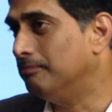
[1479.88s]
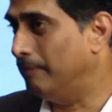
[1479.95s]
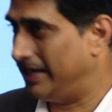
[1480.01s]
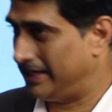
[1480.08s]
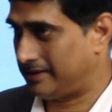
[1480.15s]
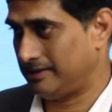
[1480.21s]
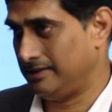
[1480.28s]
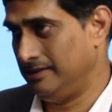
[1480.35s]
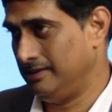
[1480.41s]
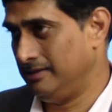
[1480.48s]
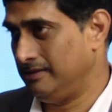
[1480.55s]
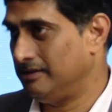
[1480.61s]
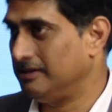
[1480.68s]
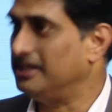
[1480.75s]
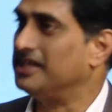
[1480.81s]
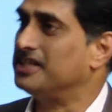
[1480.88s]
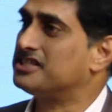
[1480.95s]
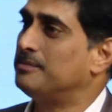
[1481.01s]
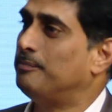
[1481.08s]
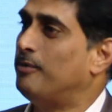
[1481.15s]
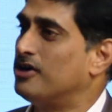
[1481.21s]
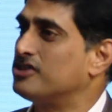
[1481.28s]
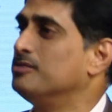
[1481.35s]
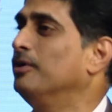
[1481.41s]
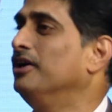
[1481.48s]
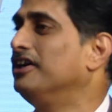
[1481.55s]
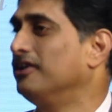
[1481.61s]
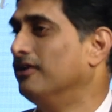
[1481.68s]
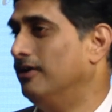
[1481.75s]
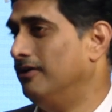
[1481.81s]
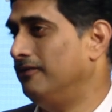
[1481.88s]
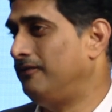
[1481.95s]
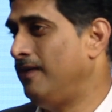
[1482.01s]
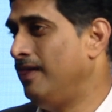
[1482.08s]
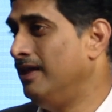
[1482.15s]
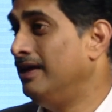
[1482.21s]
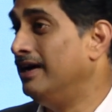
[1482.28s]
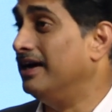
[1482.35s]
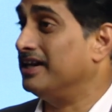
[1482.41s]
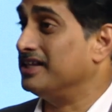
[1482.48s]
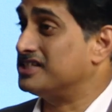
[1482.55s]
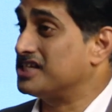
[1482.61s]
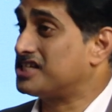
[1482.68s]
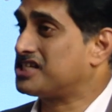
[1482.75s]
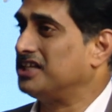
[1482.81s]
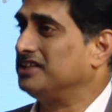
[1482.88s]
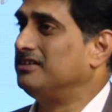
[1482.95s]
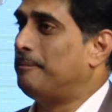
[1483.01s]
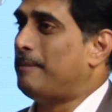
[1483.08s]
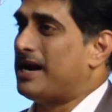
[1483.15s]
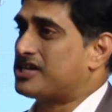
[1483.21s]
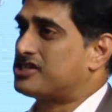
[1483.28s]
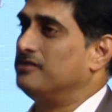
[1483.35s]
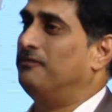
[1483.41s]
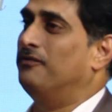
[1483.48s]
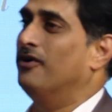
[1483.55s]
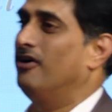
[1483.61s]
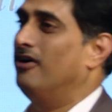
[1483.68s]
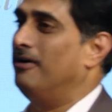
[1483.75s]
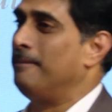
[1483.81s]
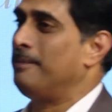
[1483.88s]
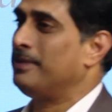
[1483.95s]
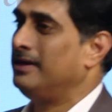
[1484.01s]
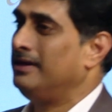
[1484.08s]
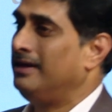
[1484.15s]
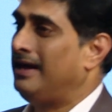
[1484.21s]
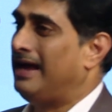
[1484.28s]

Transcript: But there is a possibility of registering the partnership firm